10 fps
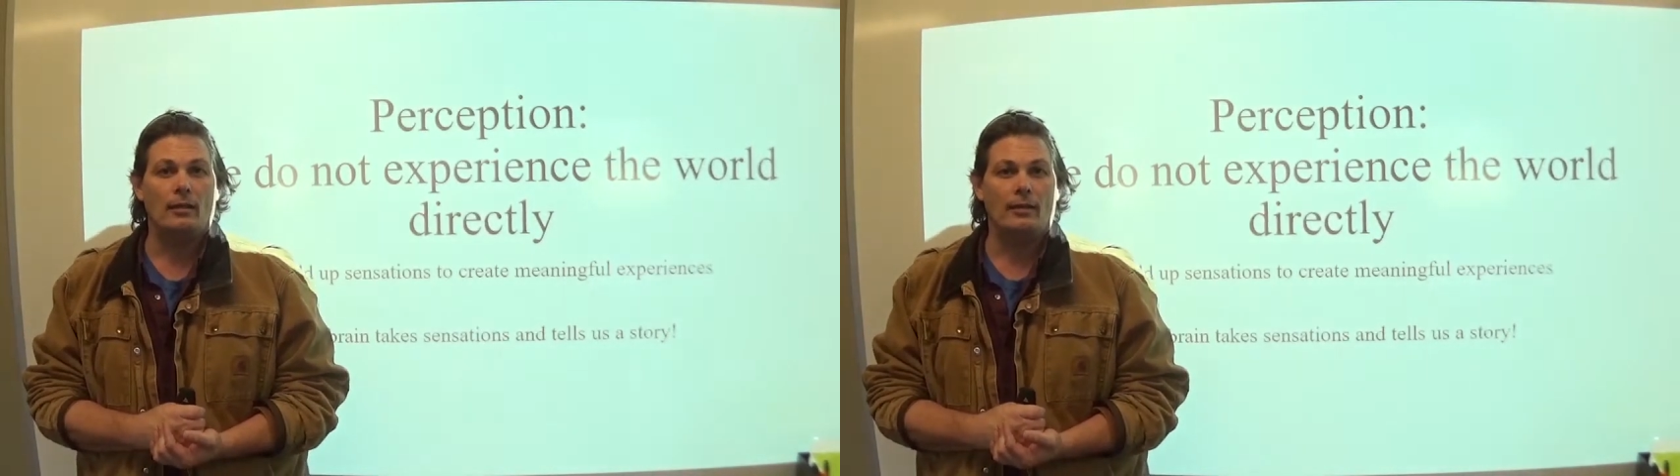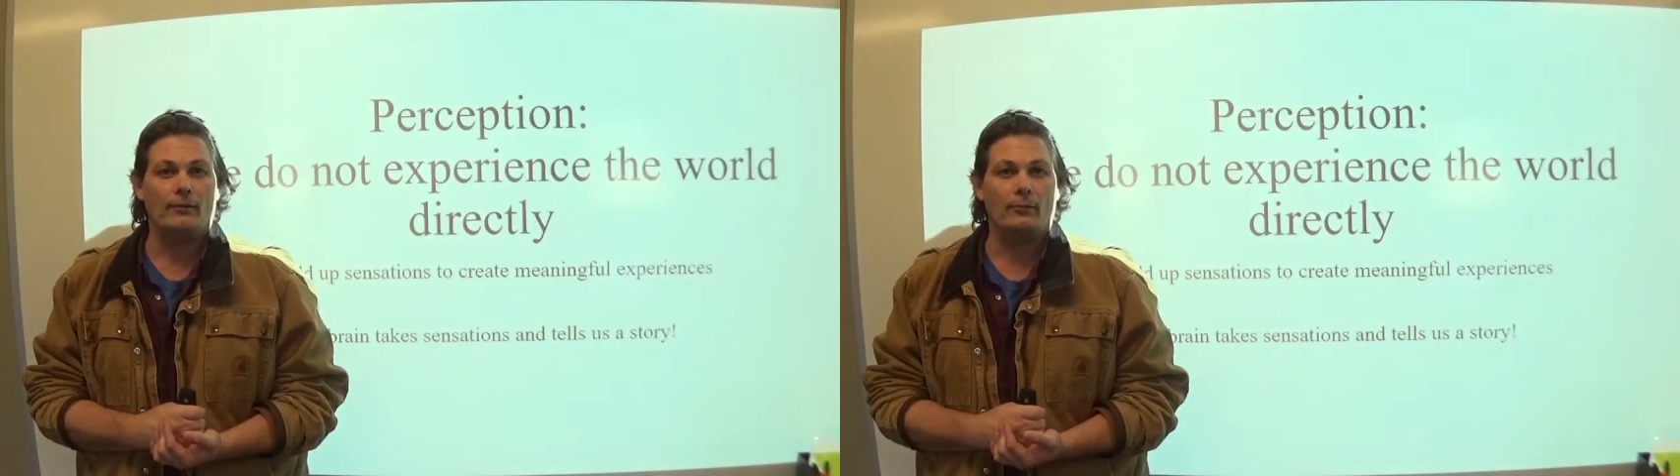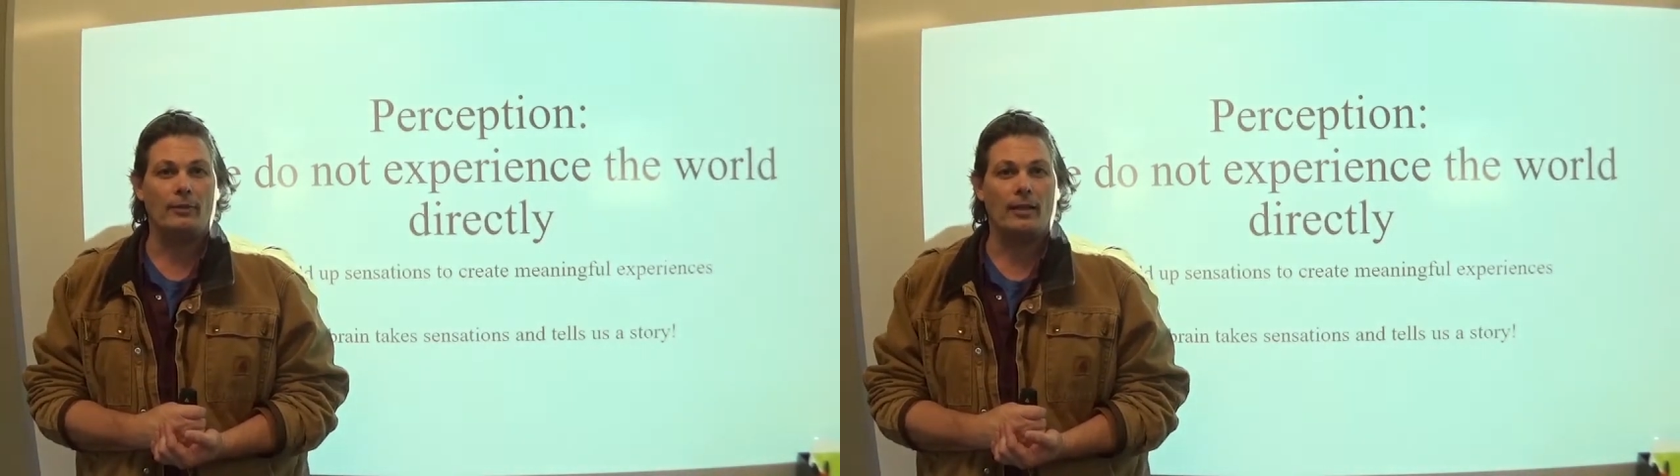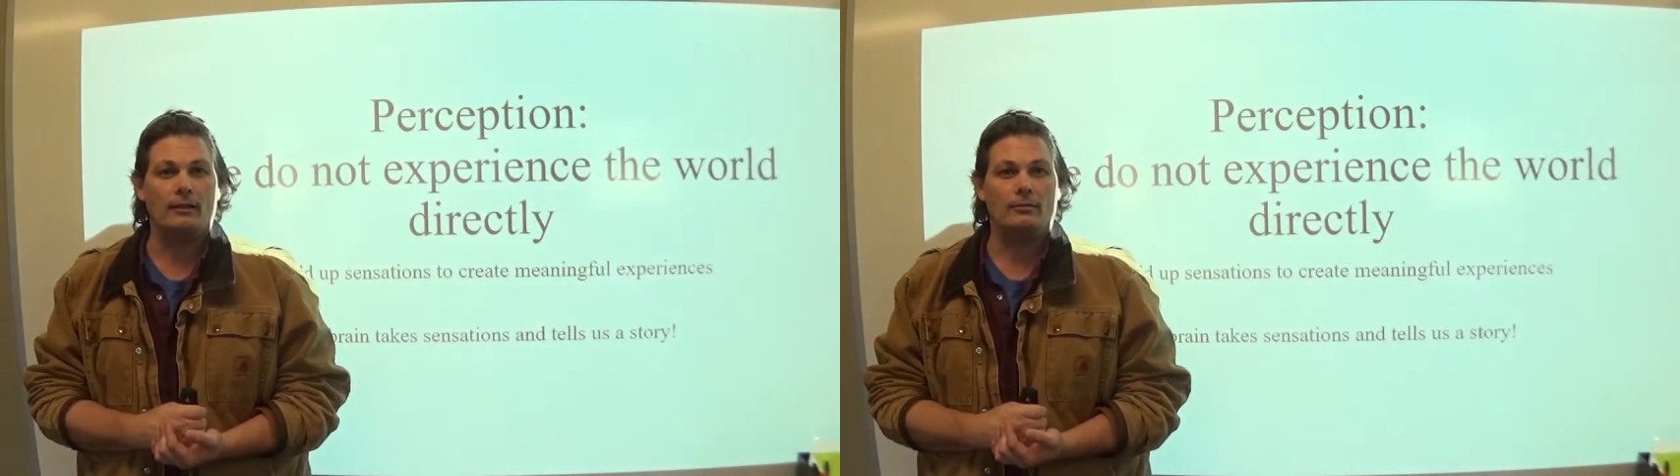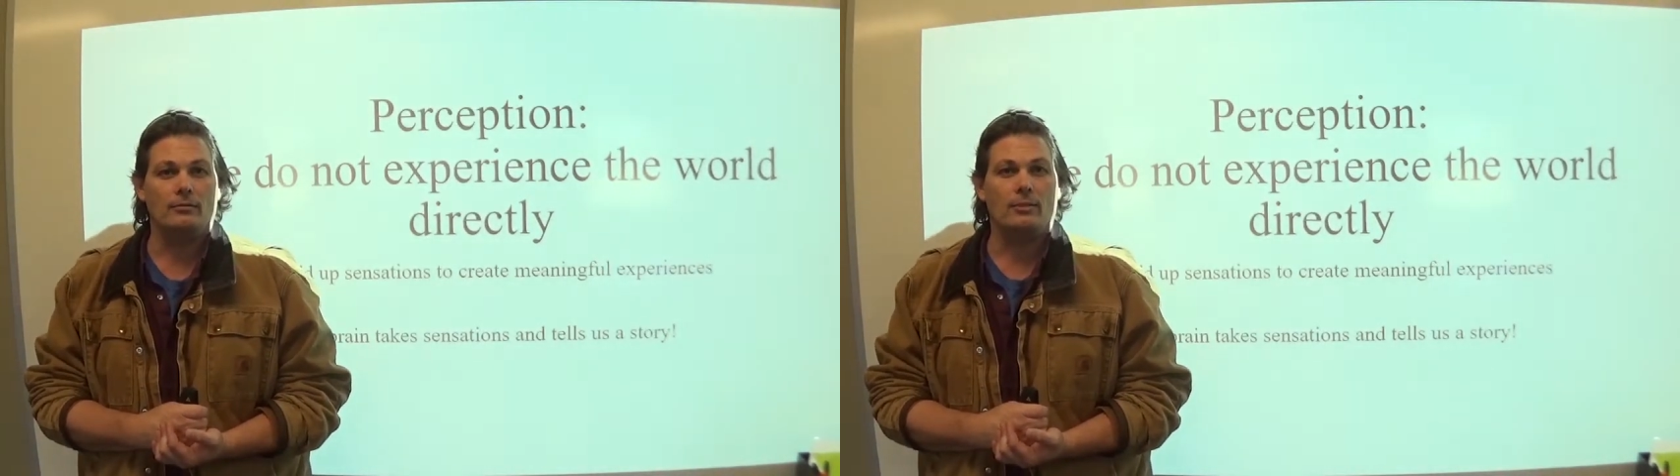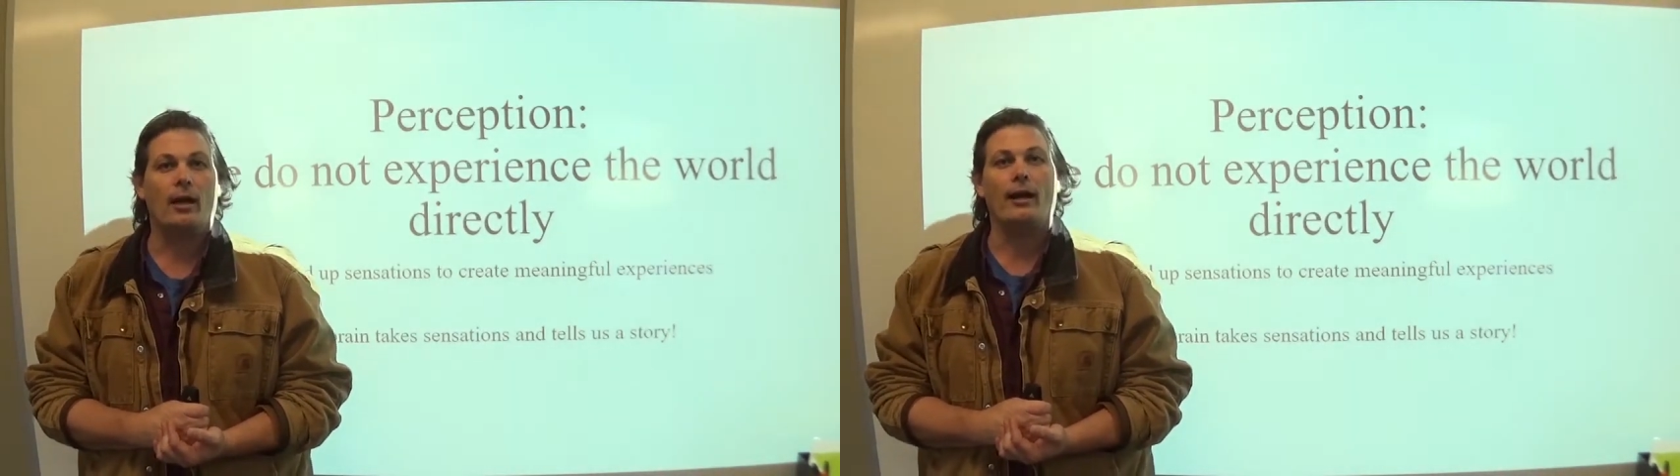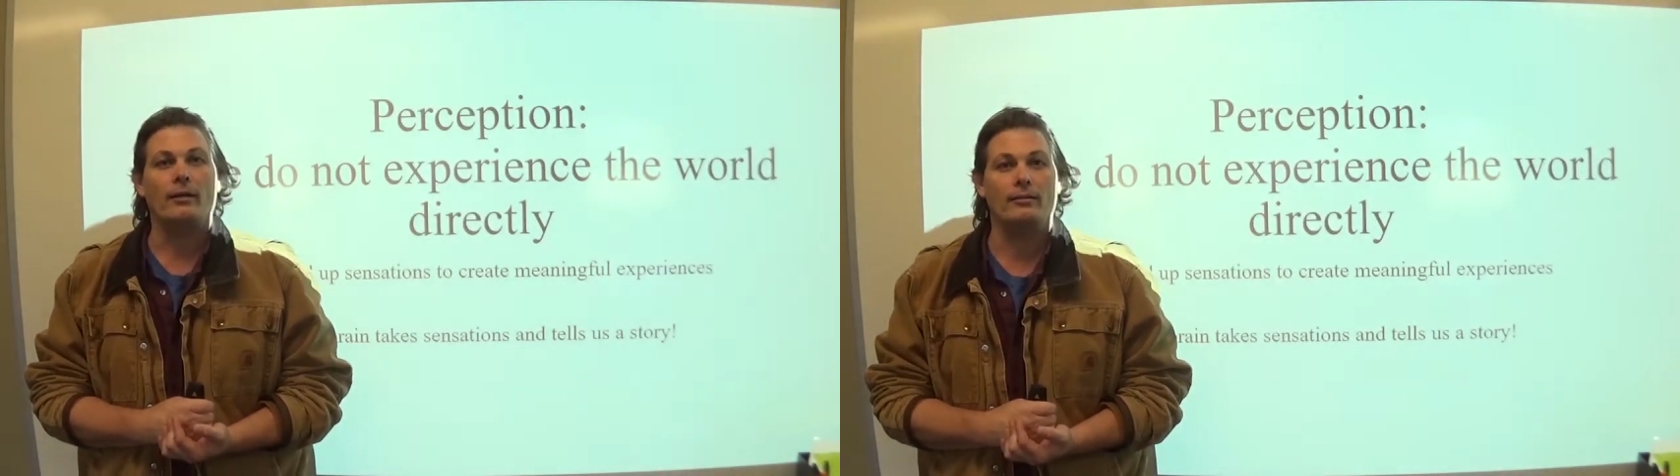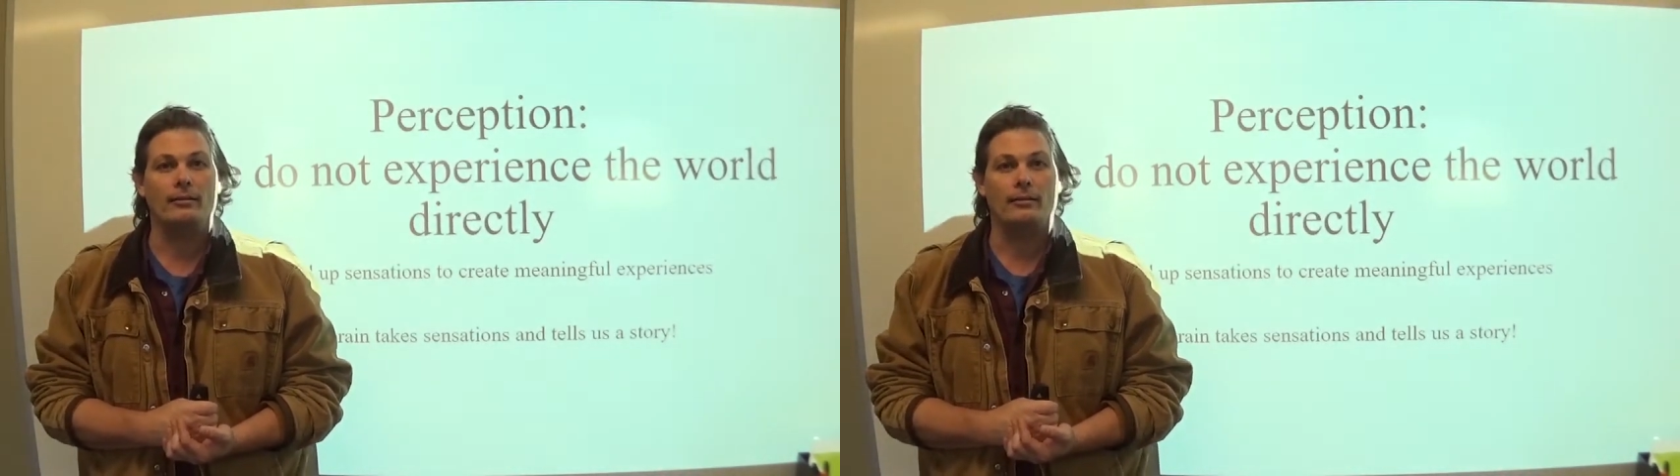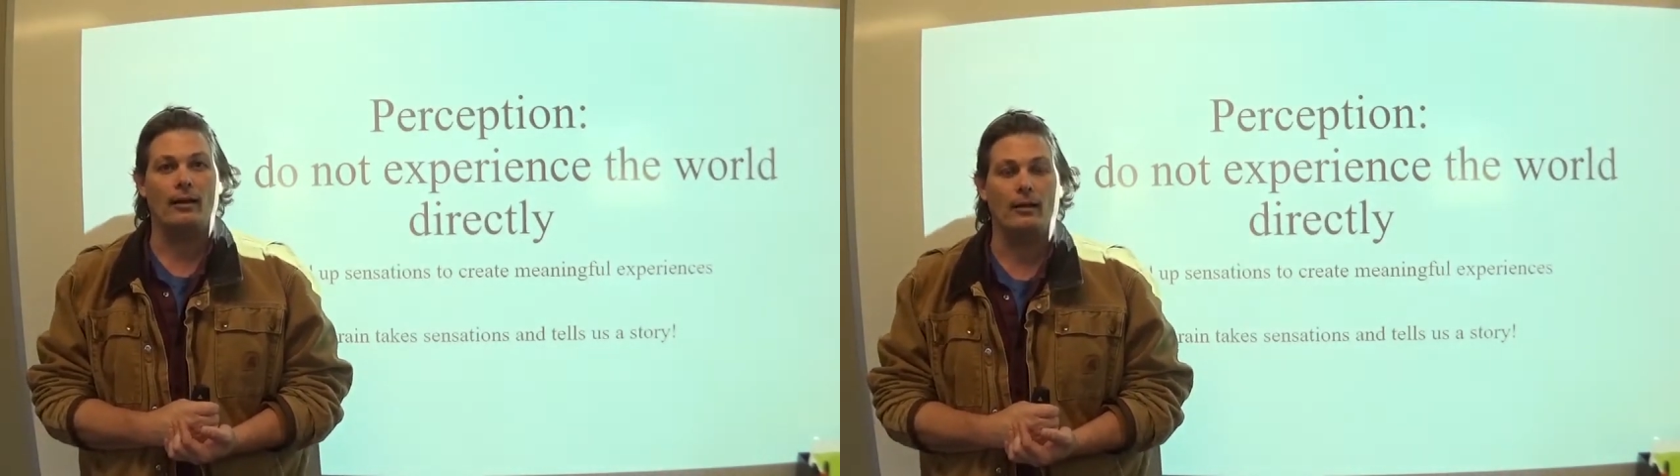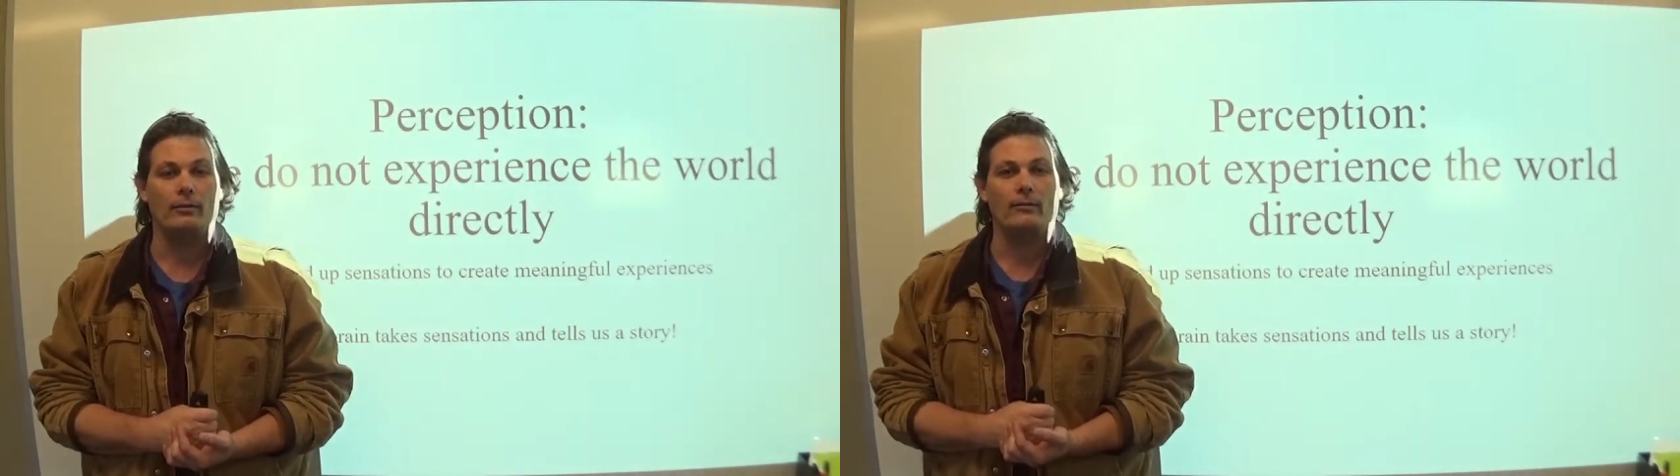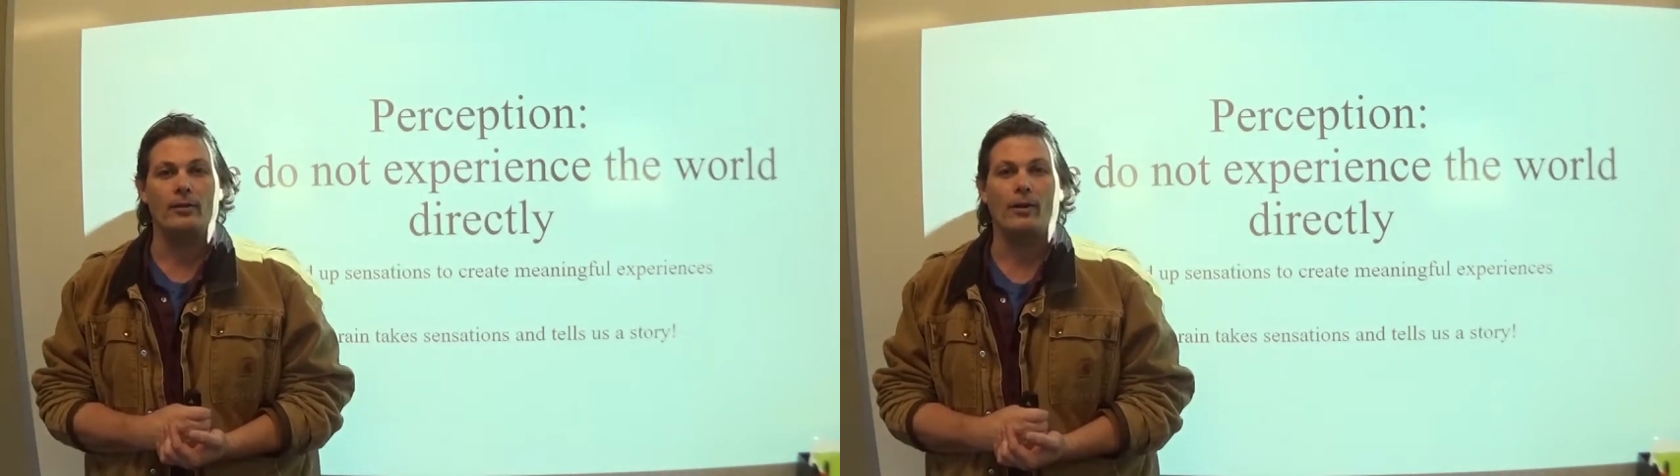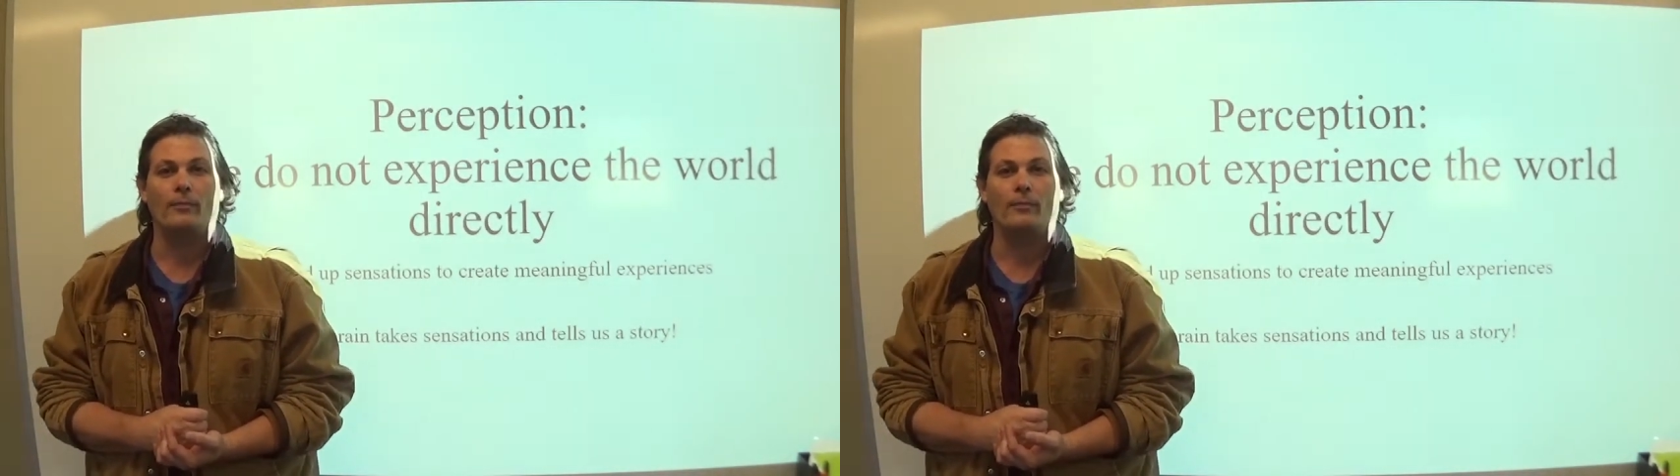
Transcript: if we're not entirely out of the